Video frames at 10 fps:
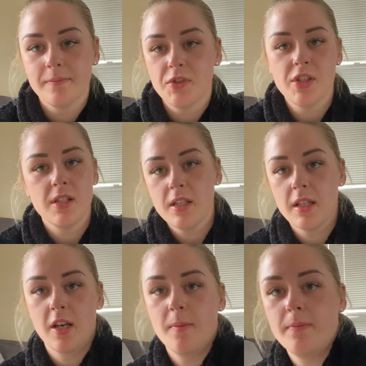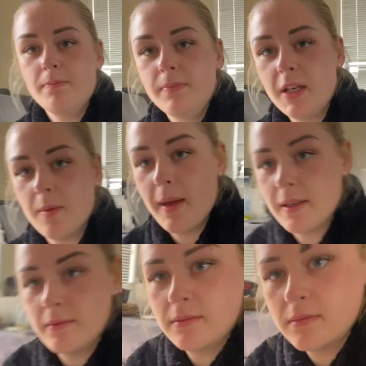She's still in a
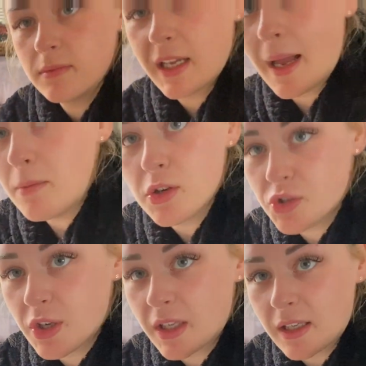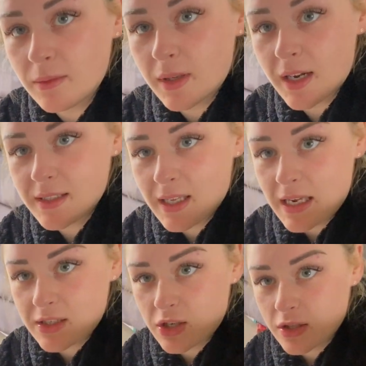bed. Like, I'm not joking when I
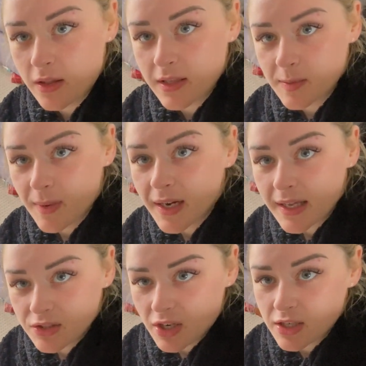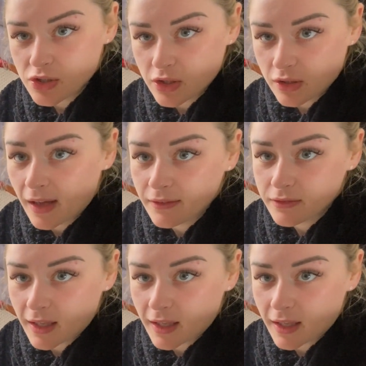say to you that this bed has changed her life.